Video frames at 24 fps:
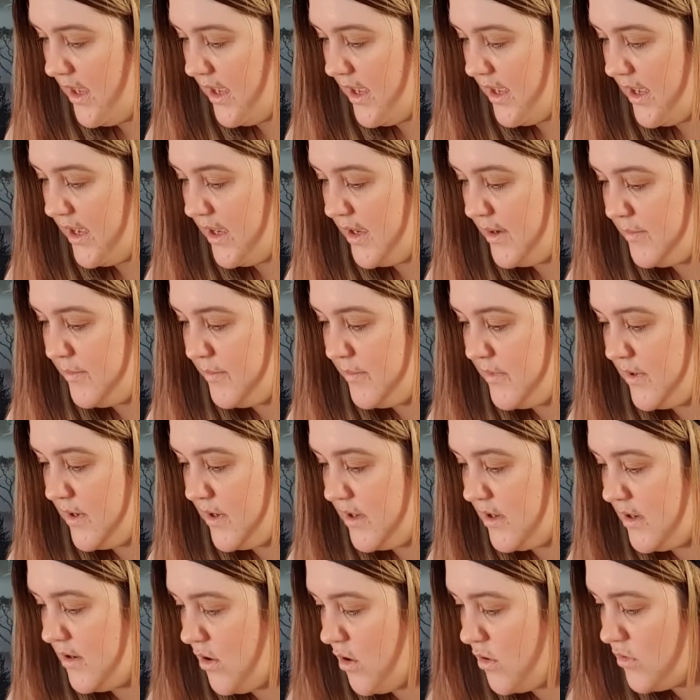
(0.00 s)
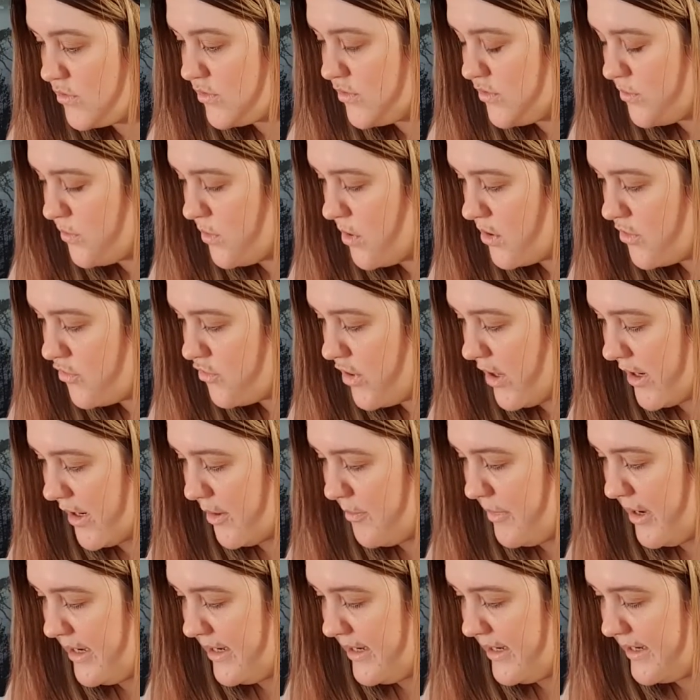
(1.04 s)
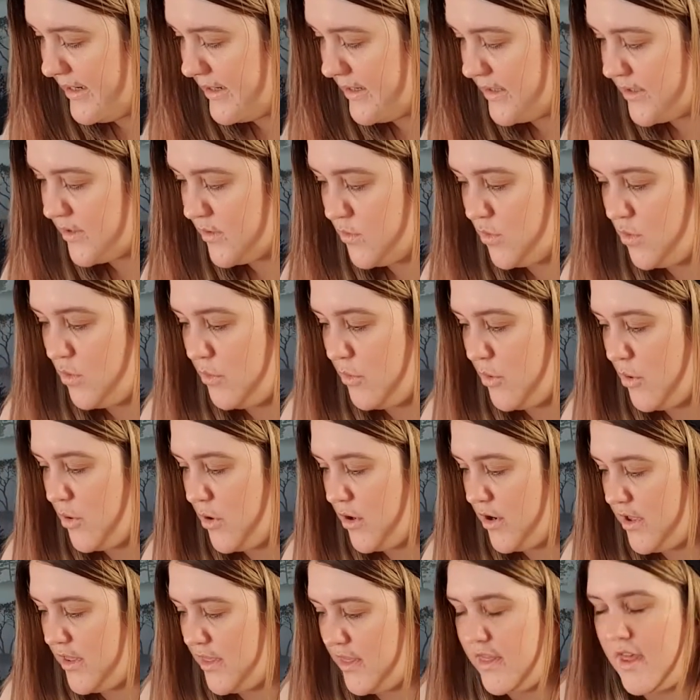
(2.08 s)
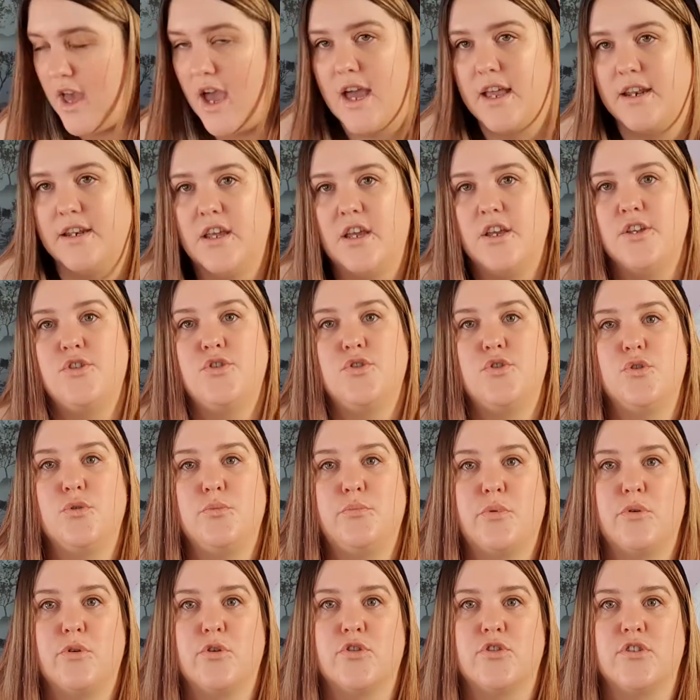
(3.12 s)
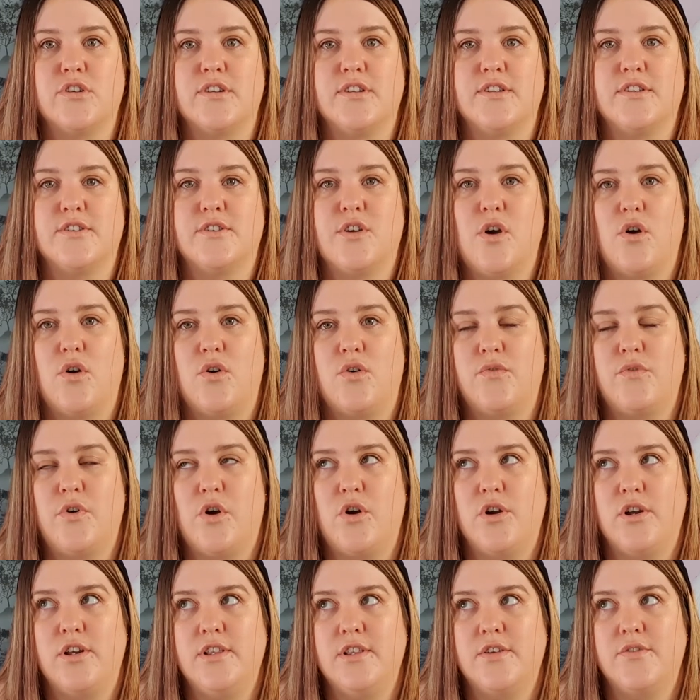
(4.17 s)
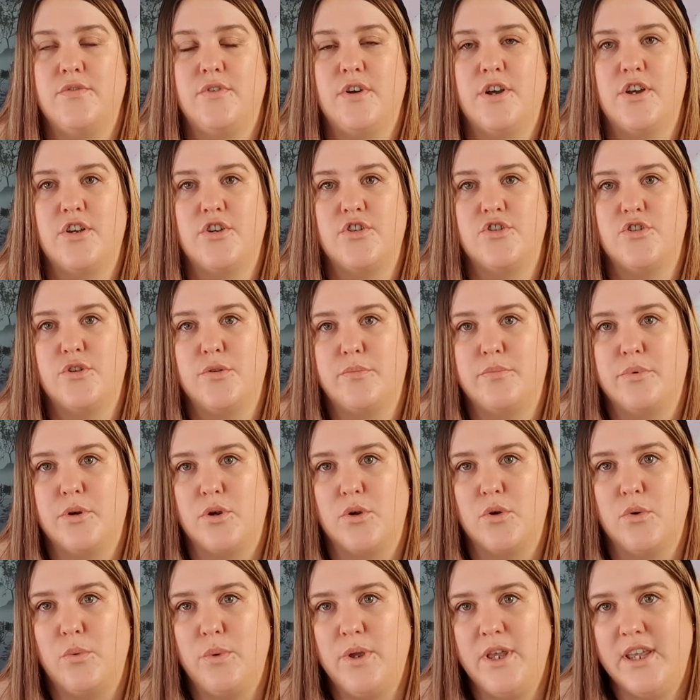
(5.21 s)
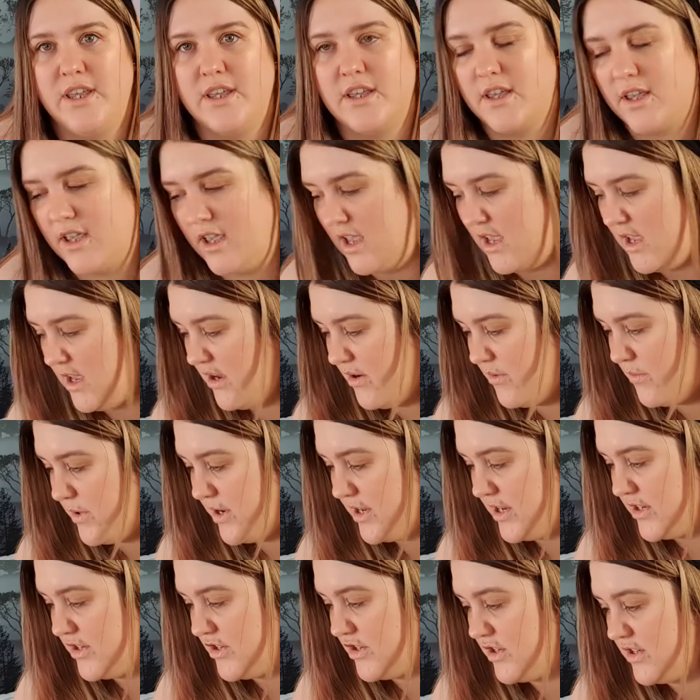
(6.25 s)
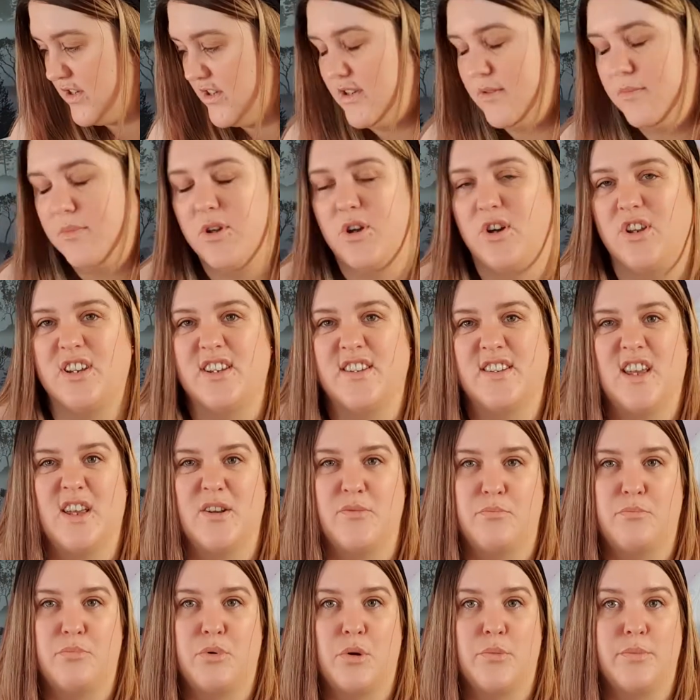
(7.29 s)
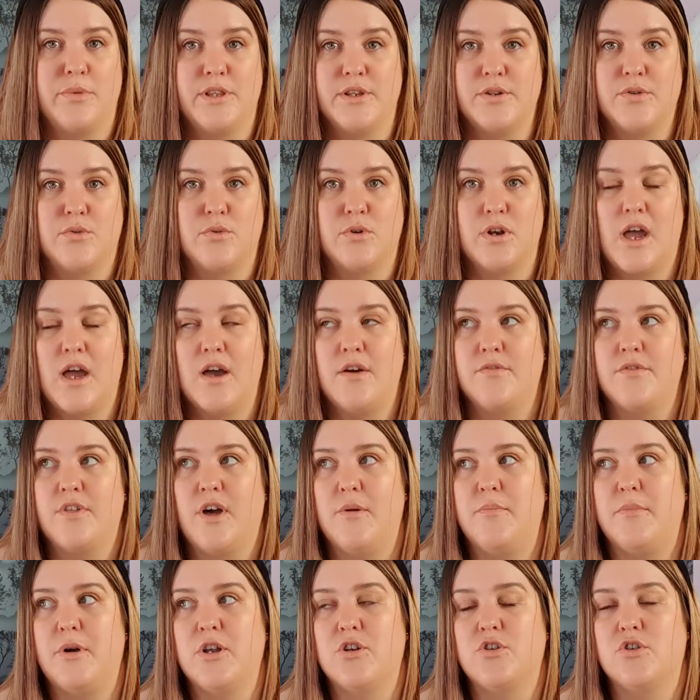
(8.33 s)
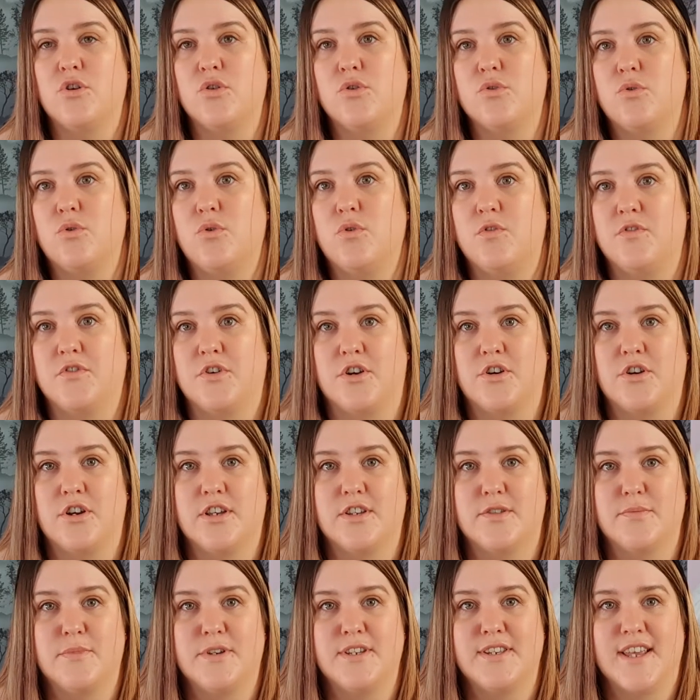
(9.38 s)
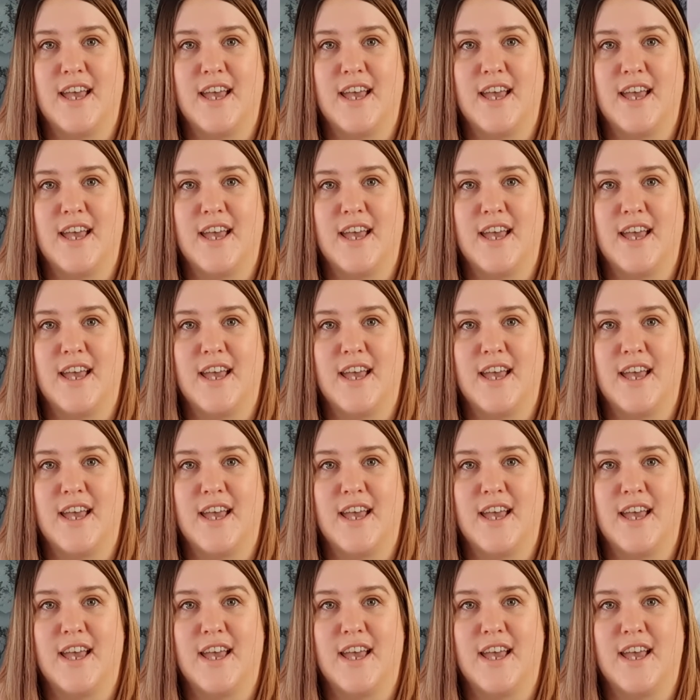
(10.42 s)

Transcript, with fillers: um, also what is recommended is no more than two portions of oily fish per week which to be honest I probably don't have that much although over Christmas